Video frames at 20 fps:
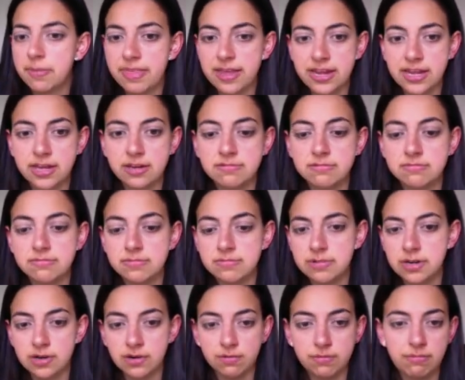They can,
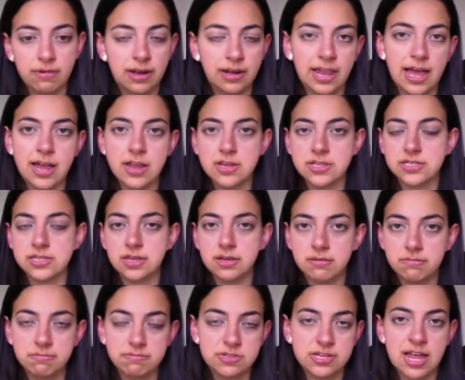you know, allow you to